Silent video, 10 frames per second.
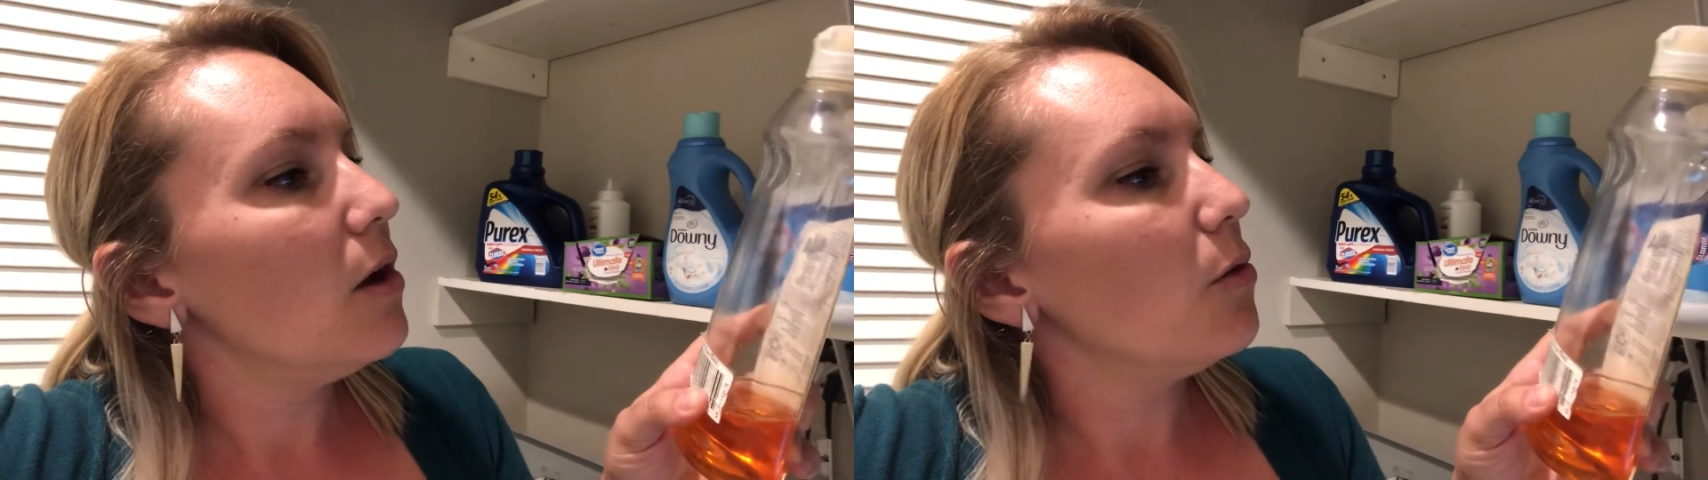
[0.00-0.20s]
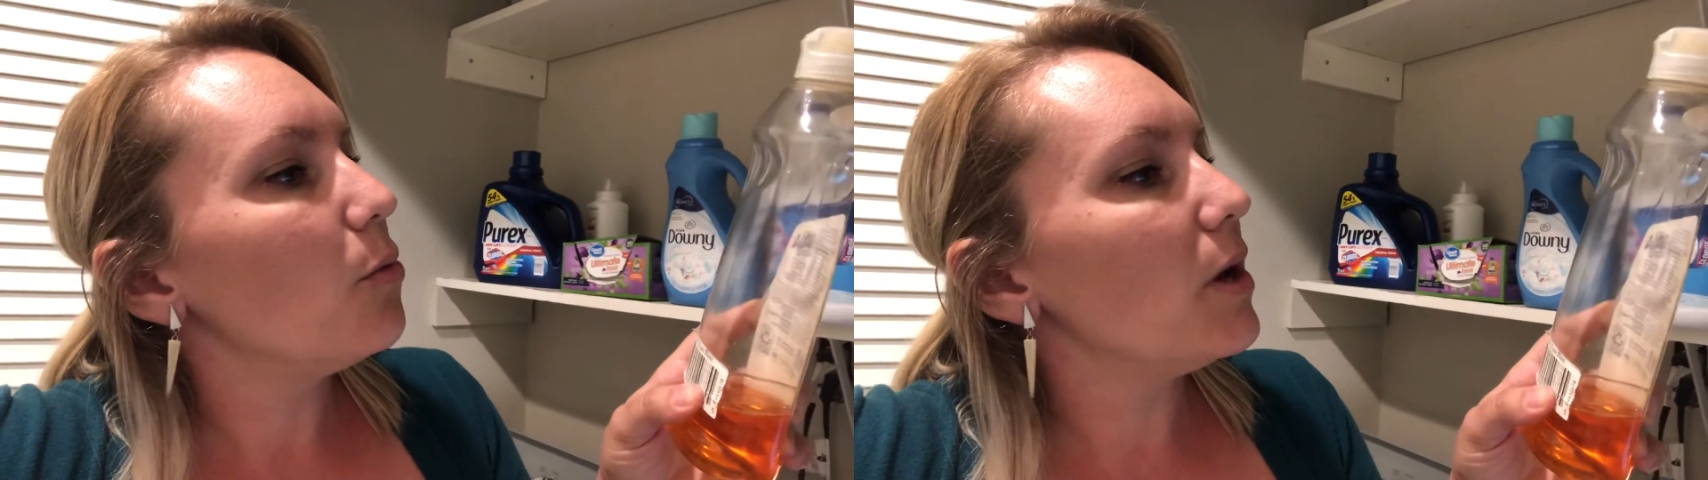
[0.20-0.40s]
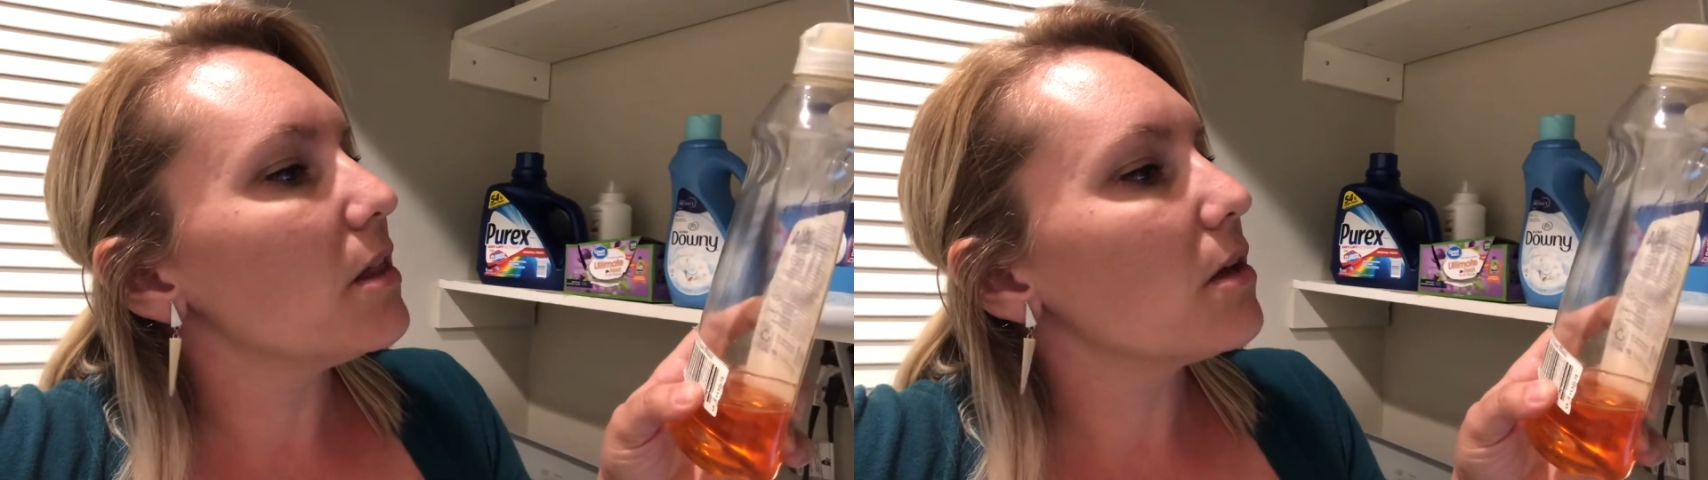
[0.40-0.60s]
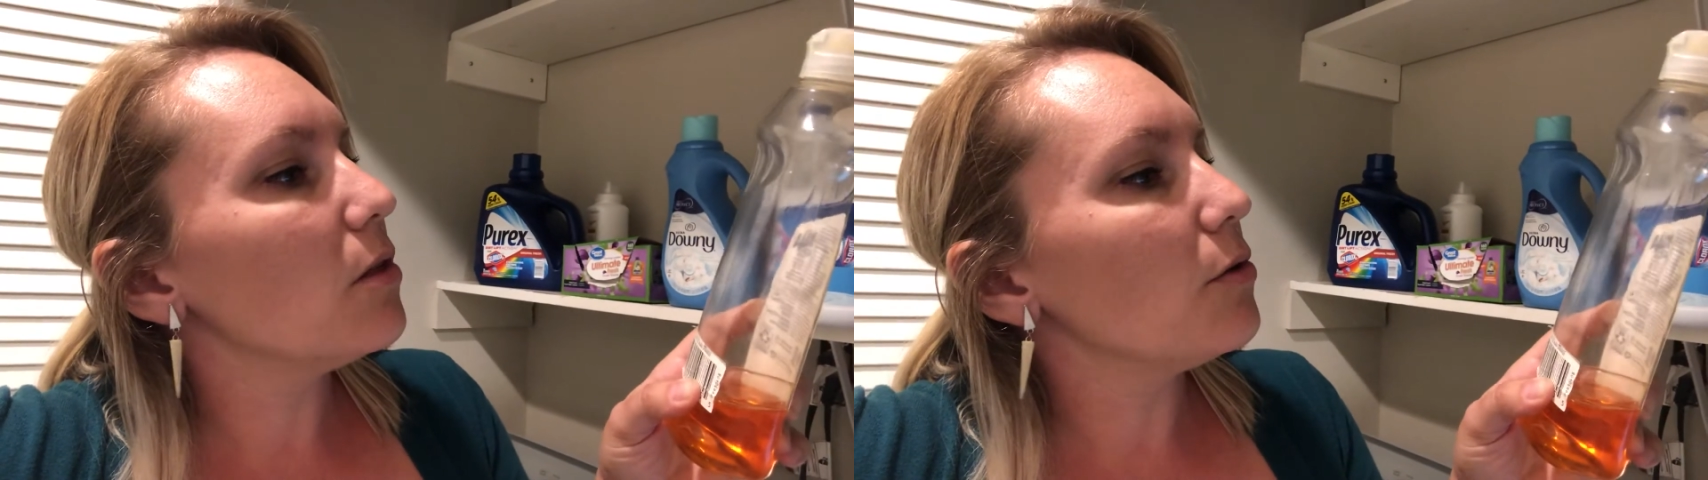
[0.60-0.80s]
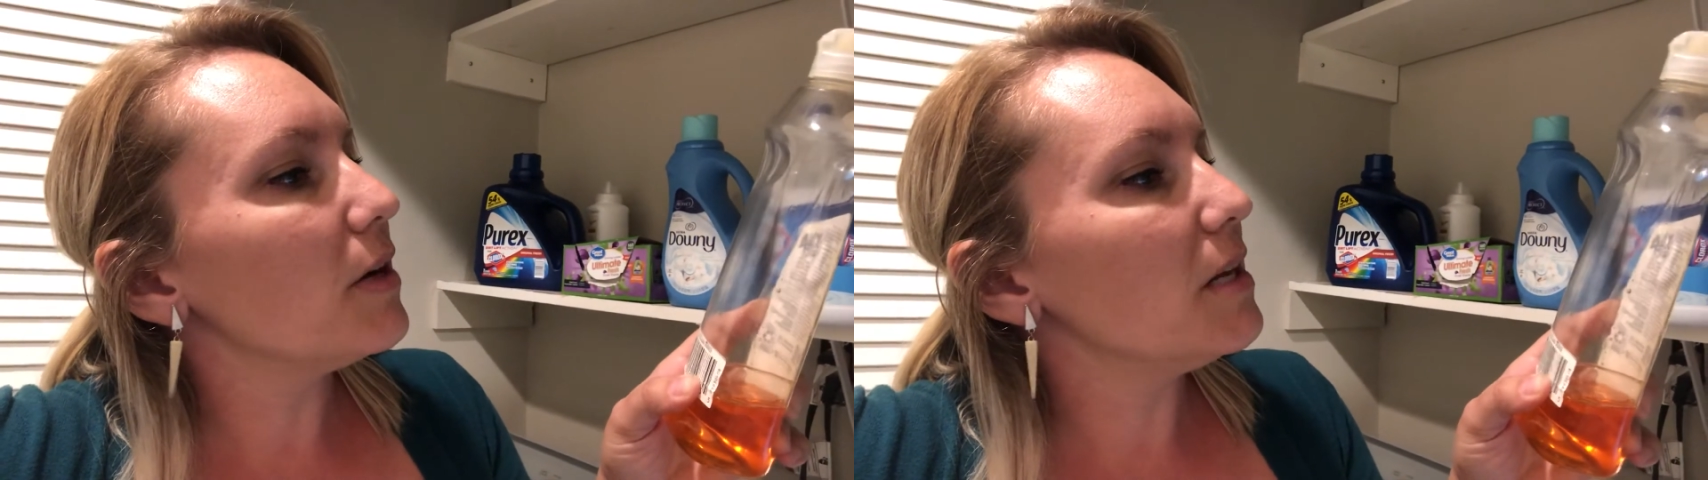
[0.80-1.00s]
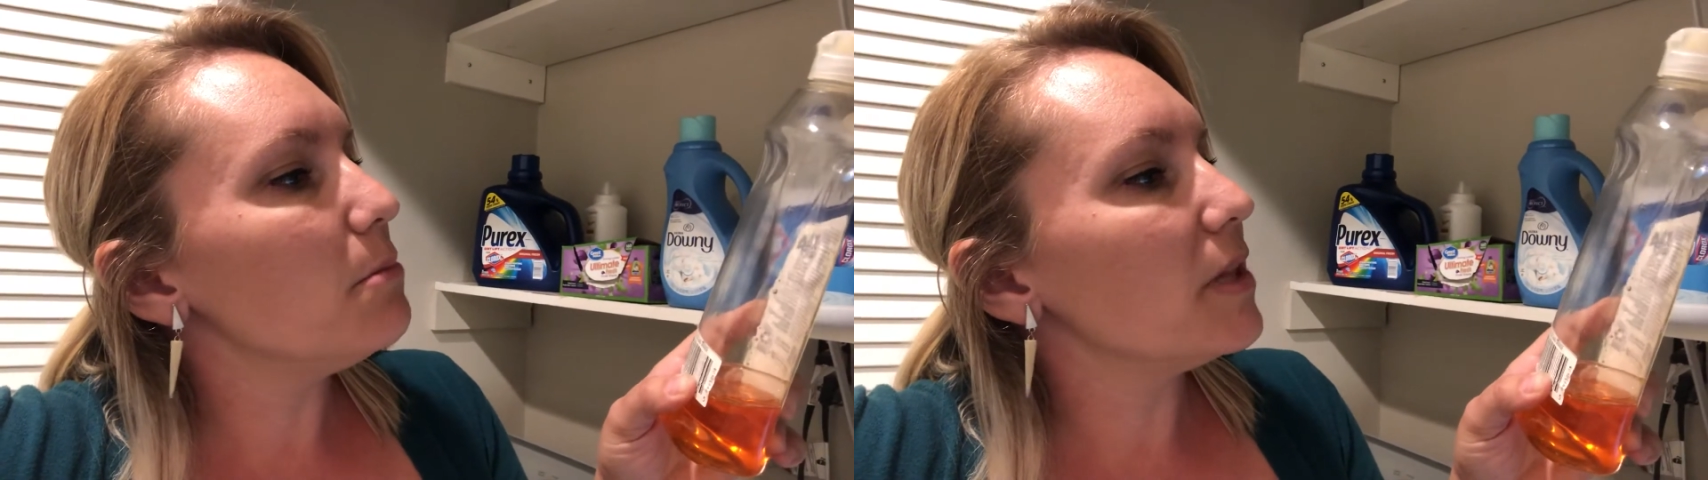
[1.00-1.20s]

with chlorine